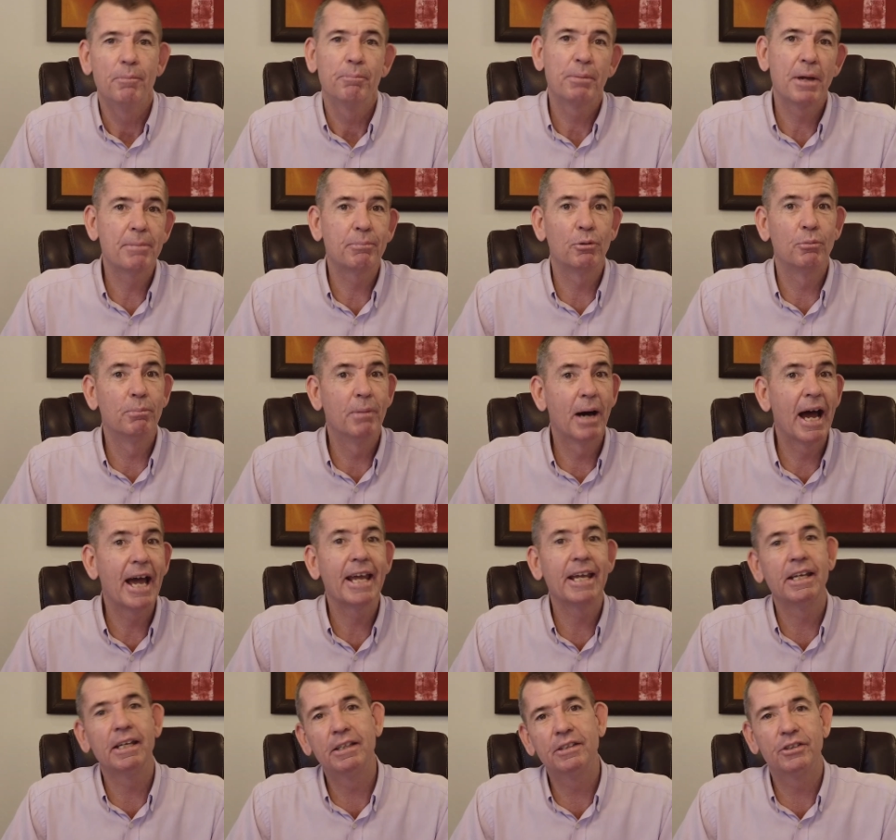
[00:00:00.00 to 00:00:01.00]
People
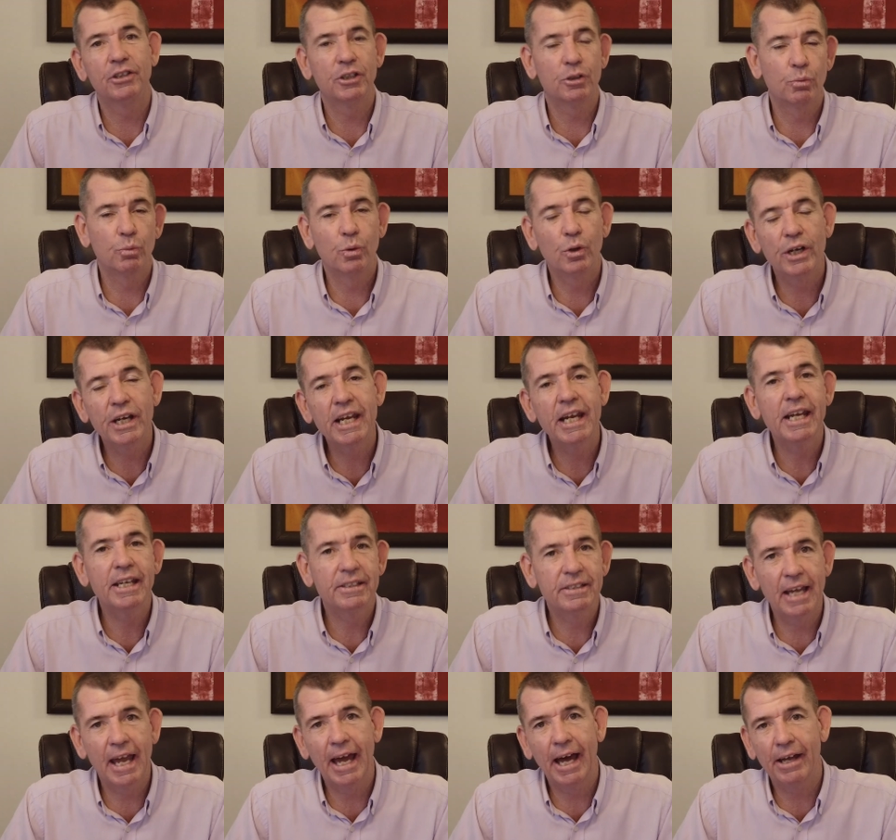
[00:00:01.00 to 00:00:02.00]
may indeed
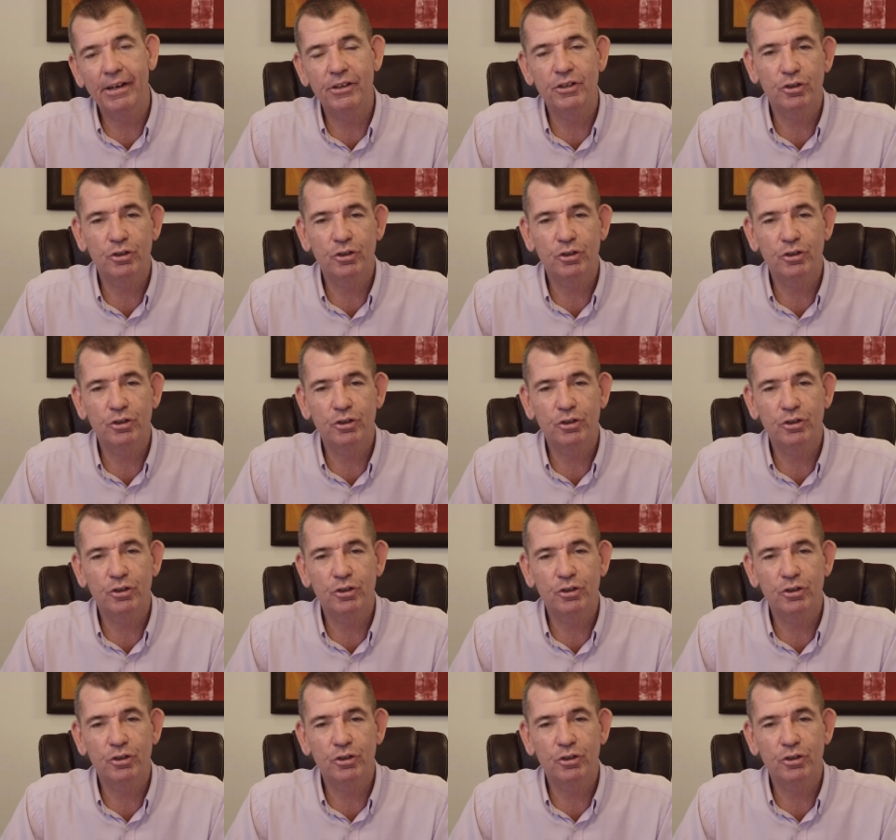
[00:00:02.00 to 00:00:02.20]
read down